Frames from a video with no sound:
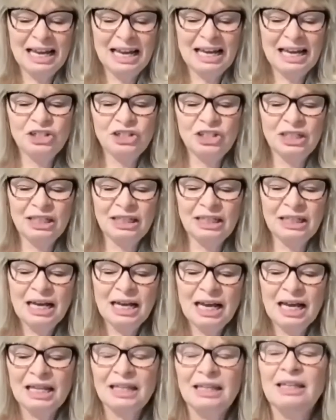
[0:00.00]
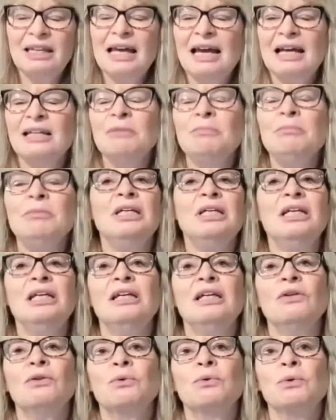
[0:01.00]
And she led
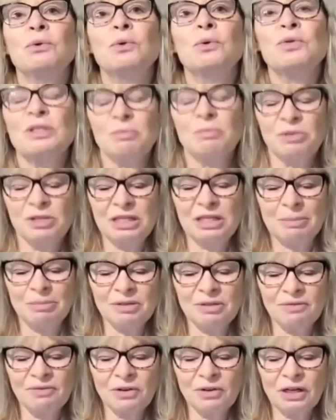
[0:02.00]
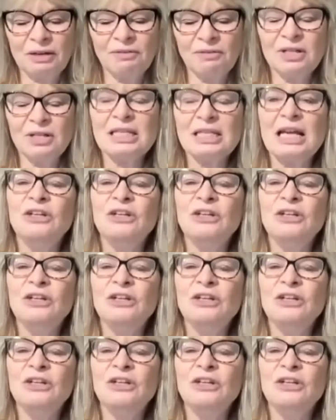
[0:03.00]
me through some steps of forgiveness.